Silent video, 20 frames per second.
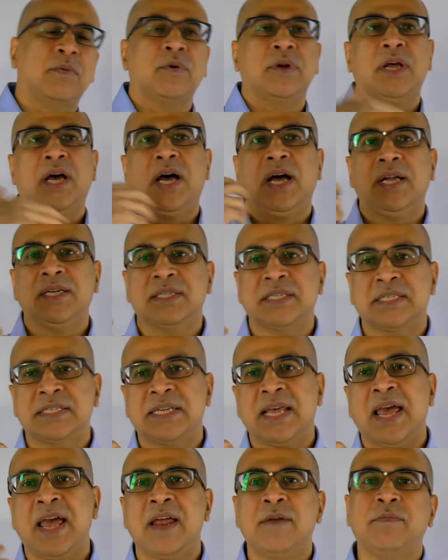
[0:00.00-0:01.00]
want to
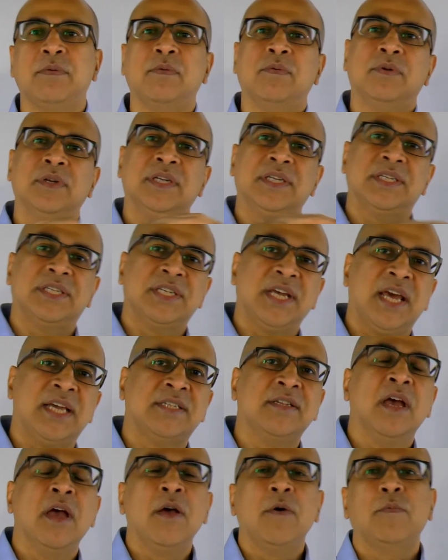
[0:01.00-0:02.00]
understand, we want to
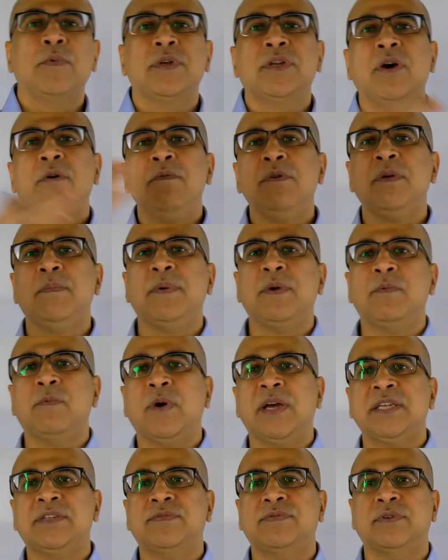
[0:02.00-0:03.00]
test. We don't want to be
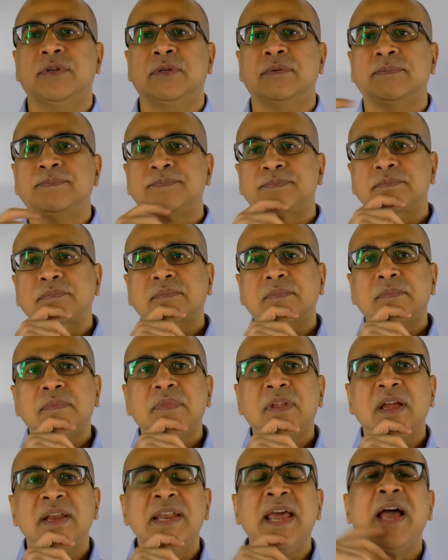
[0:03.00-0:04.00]
wasteful.
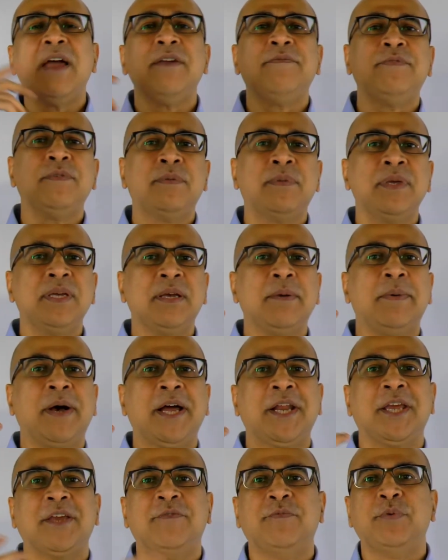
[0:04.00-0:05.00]
Now, if you think
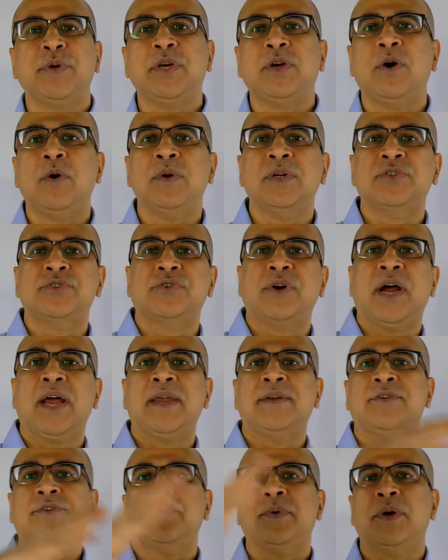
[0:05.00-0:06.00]
about it, if we go and try
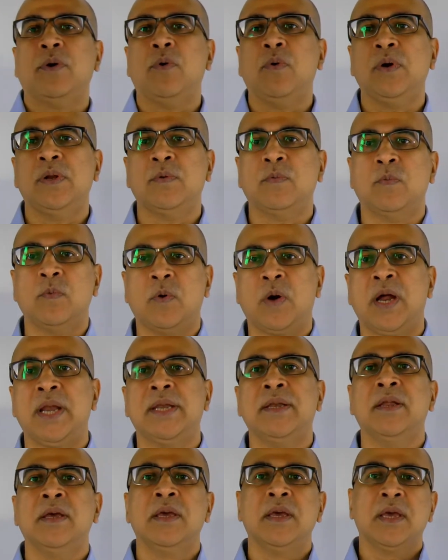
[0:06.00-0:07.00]
and do it all in
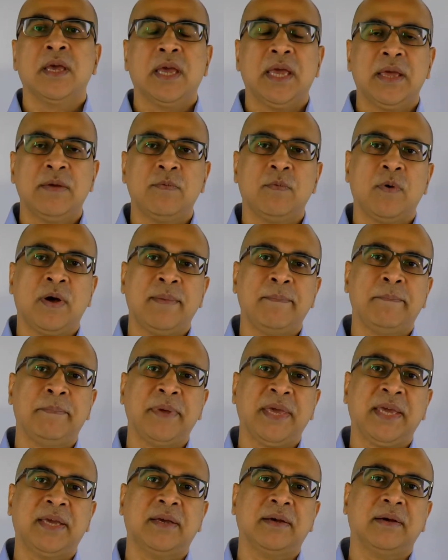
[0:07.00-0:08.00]
one
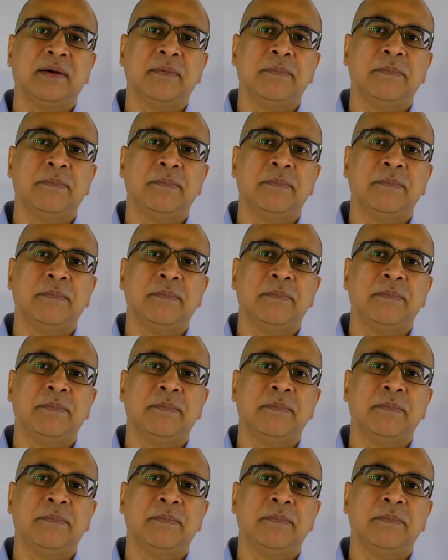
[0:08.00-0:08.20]
big